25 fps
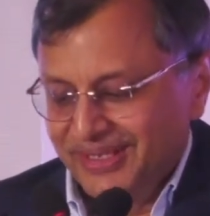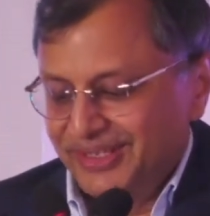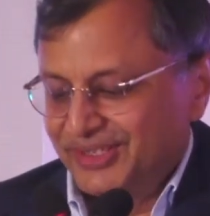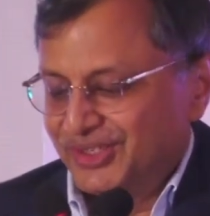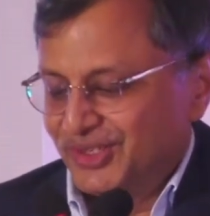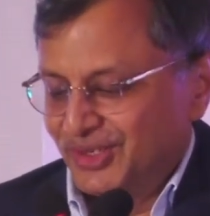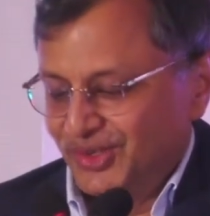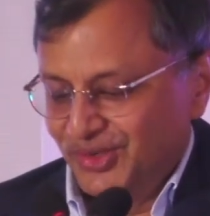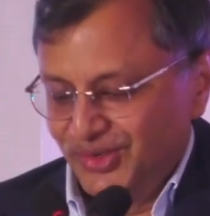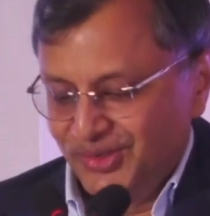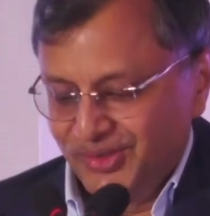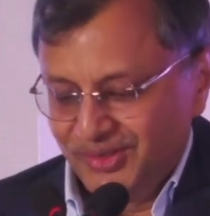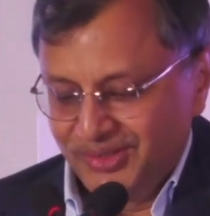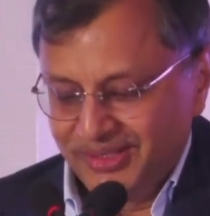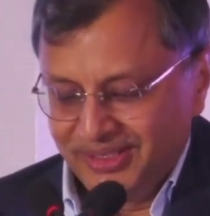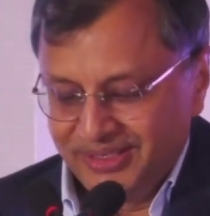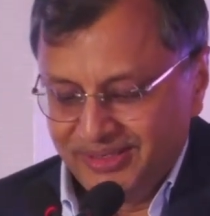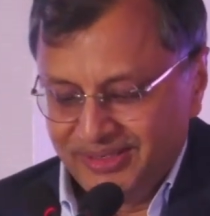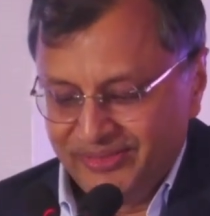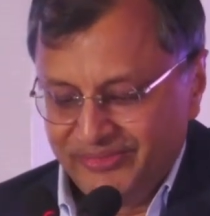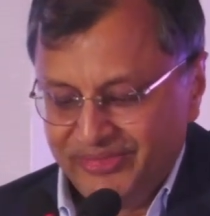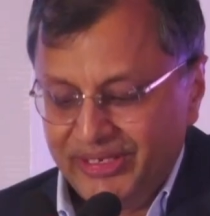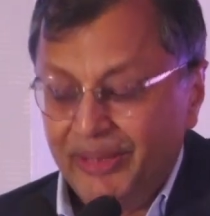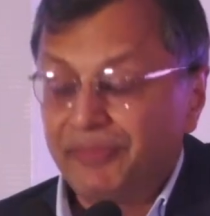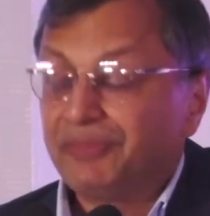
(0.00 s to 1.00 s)

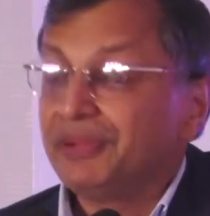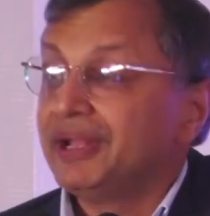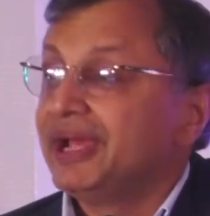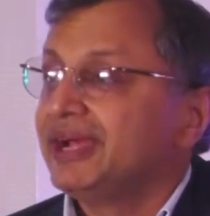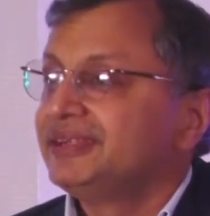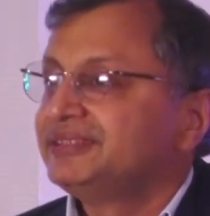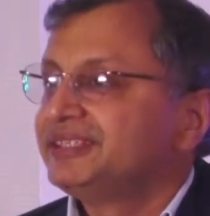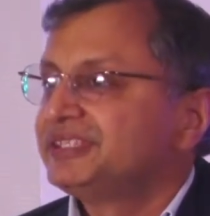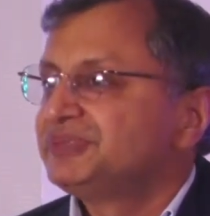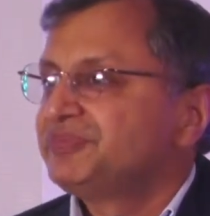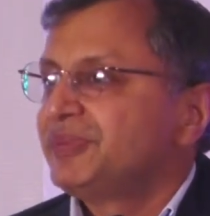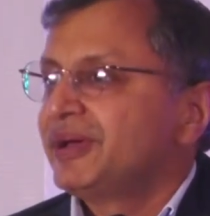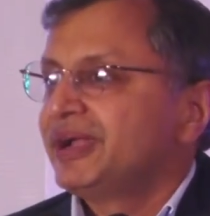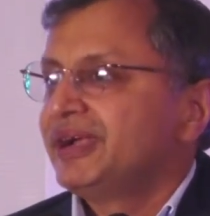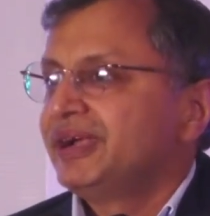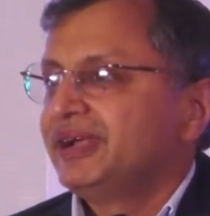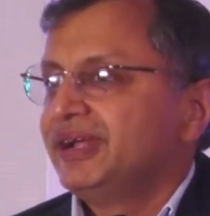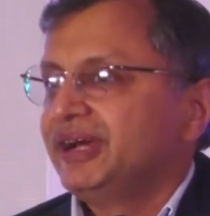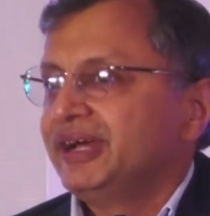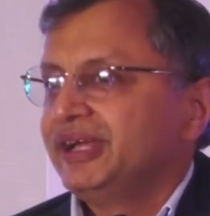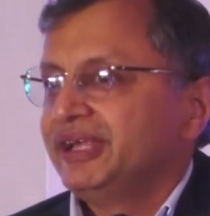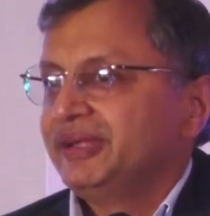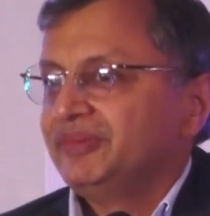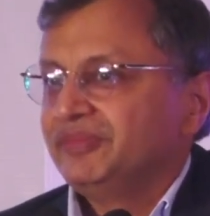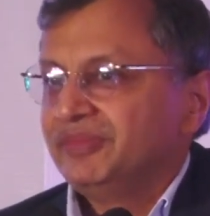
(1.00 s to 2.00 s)
we apply this
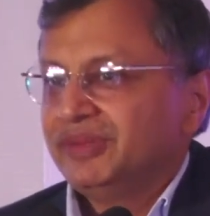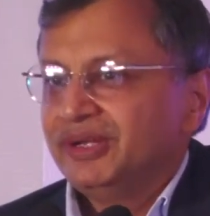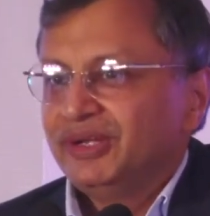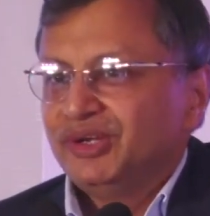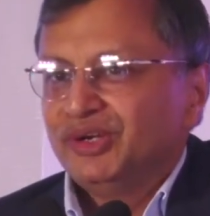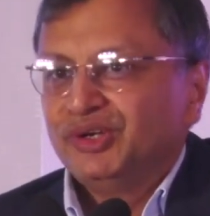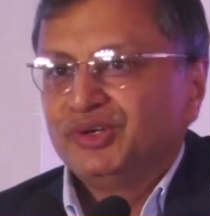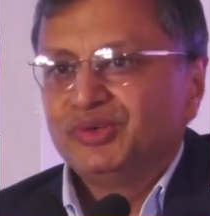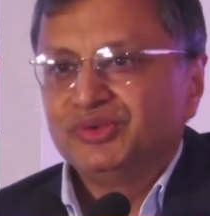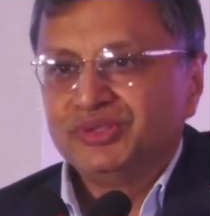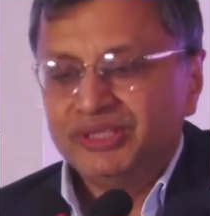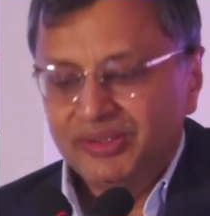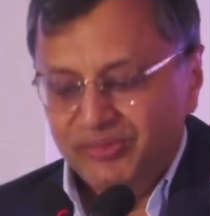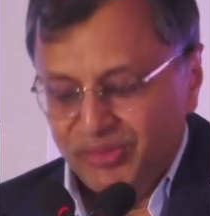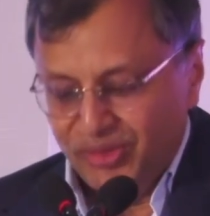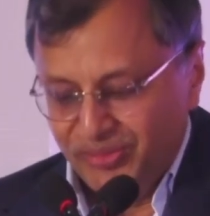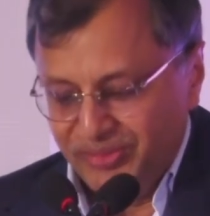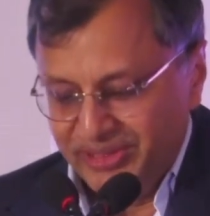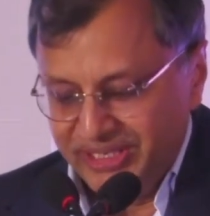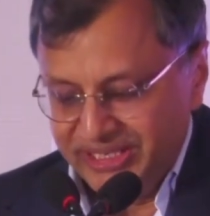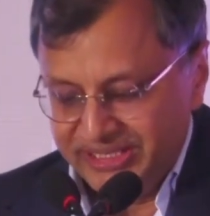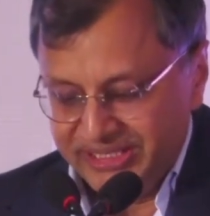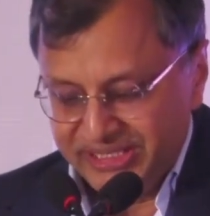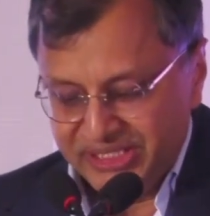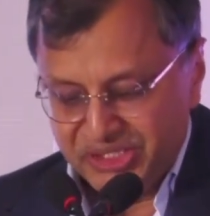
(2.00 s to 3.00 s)
paradigm to the
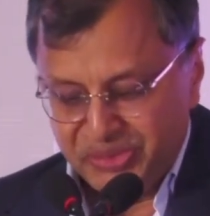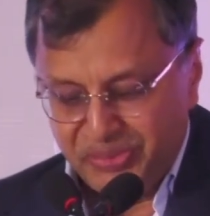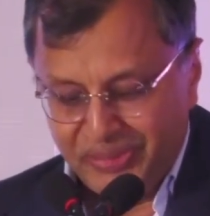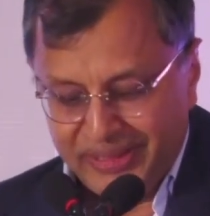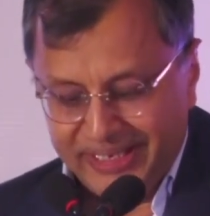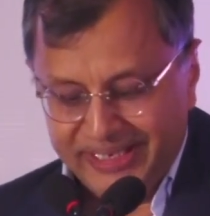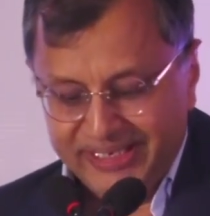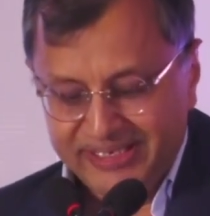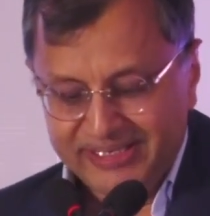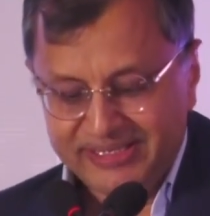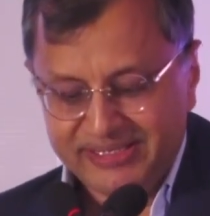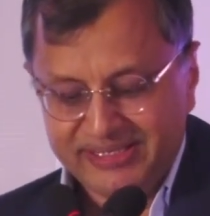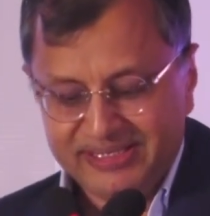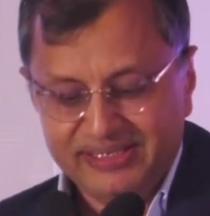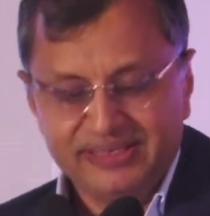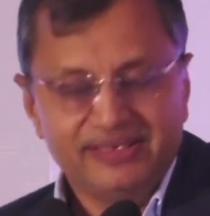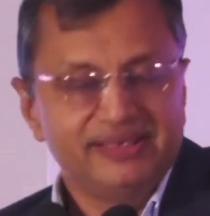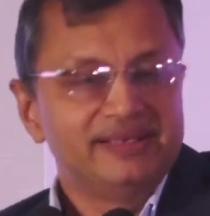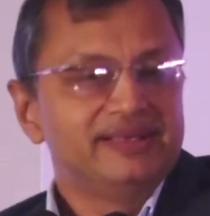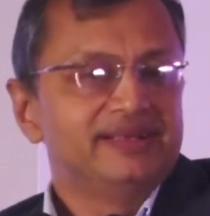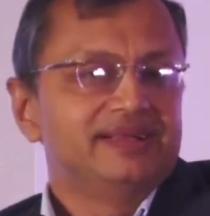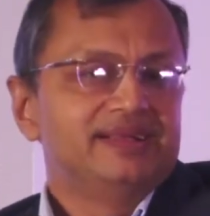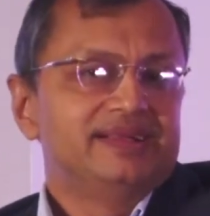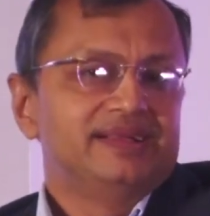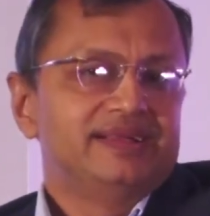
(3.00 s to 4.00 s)
mobility space,
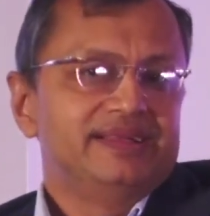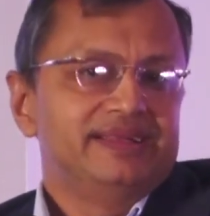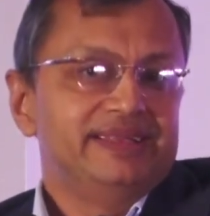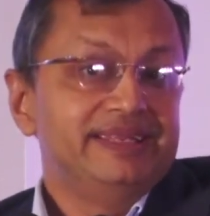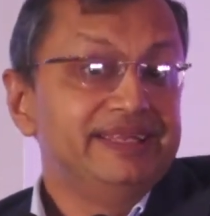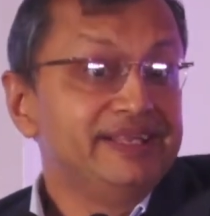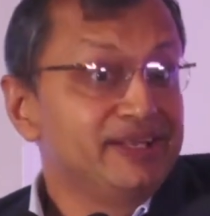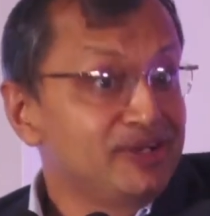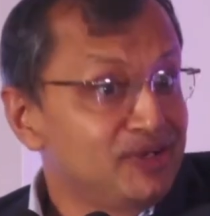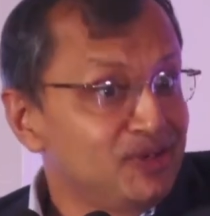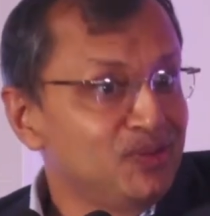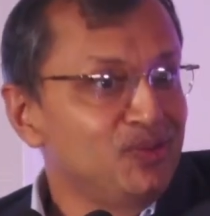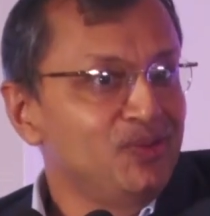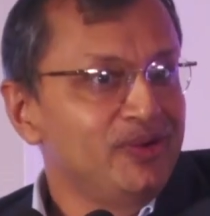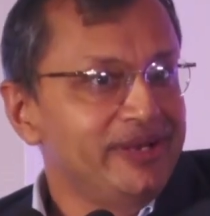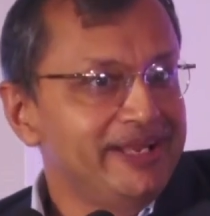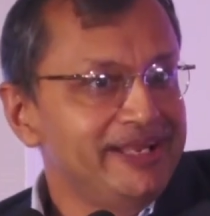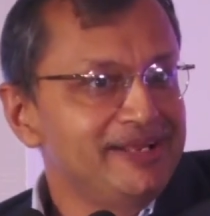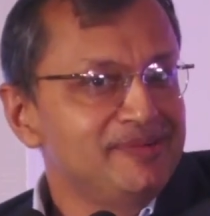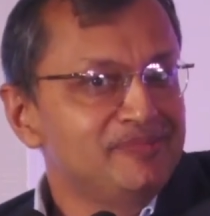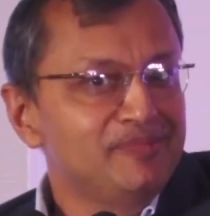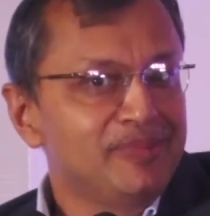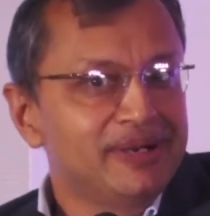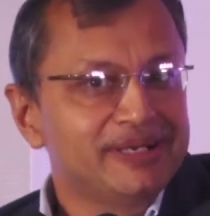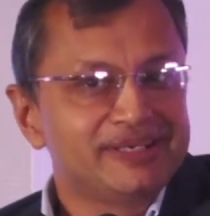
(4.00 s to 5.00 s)

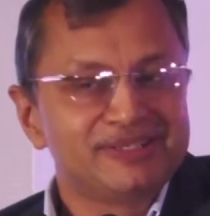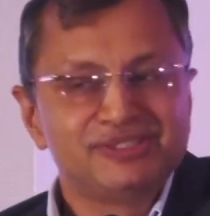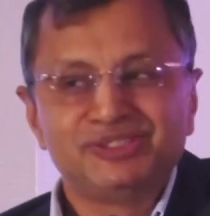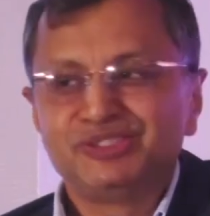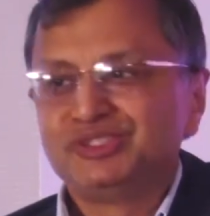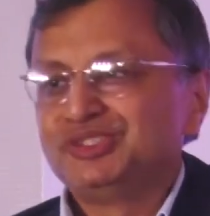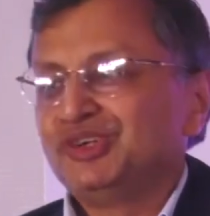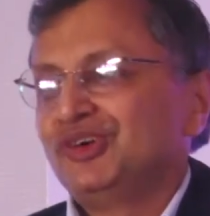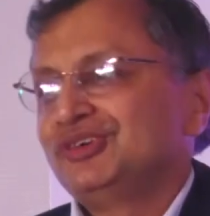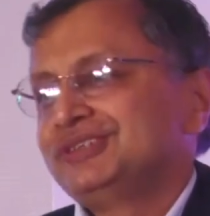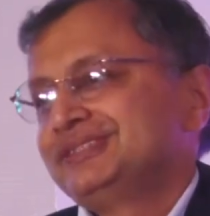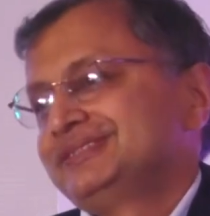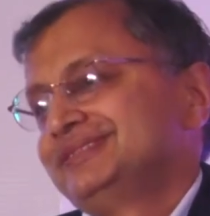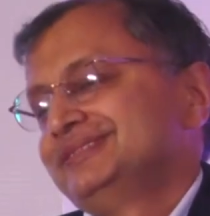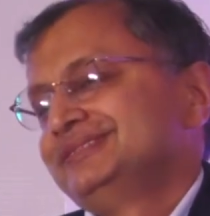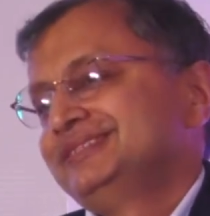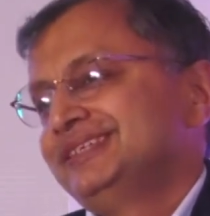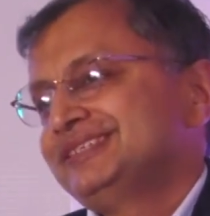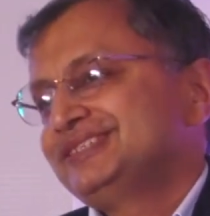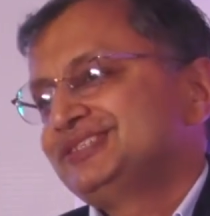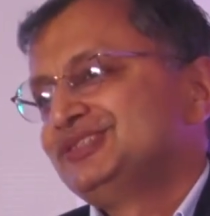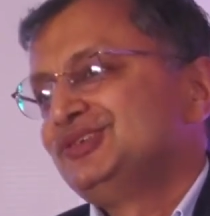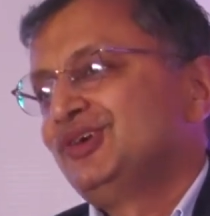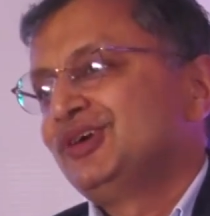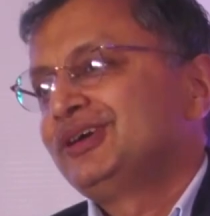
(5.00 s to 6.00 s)
including, but just
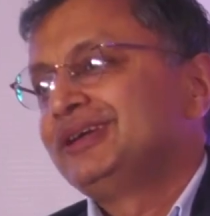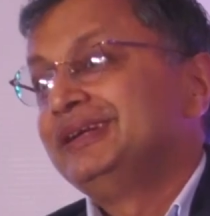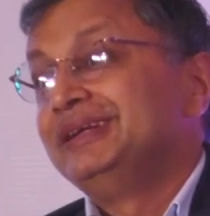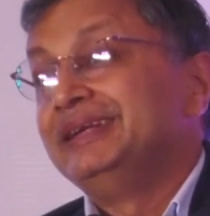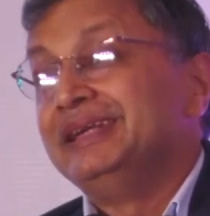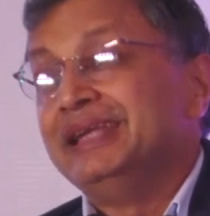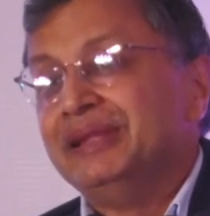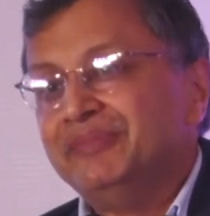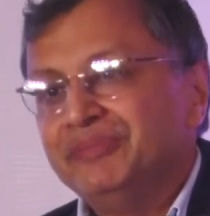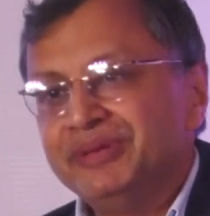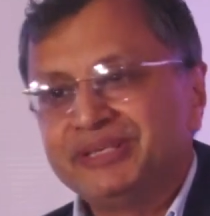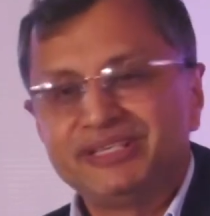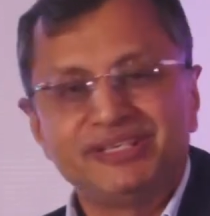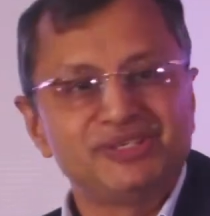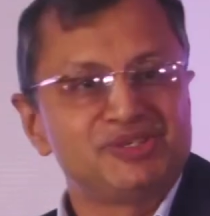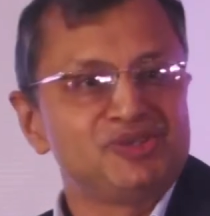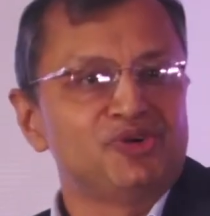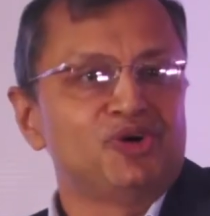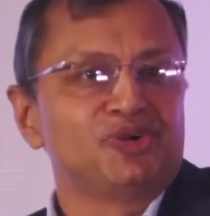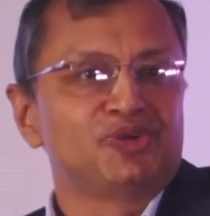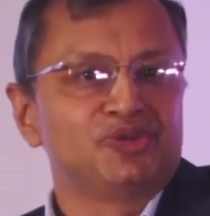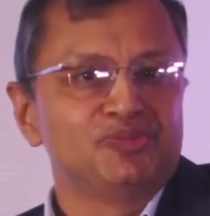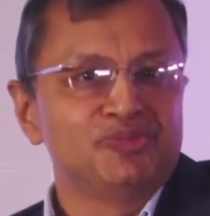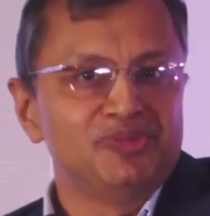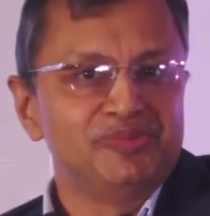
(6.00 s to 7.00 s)
not limited to
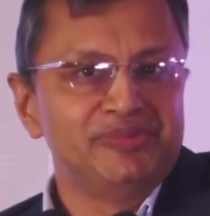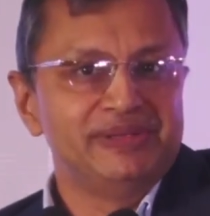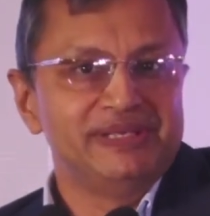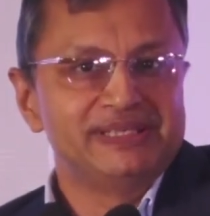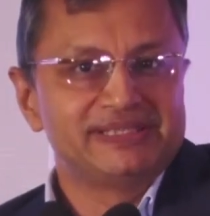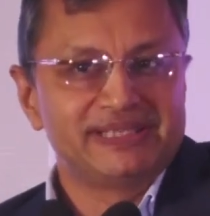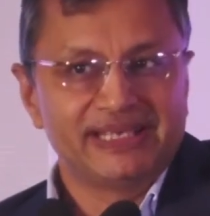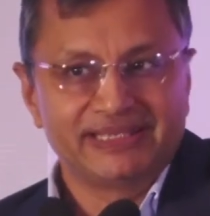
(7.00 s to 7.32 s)
automobiles.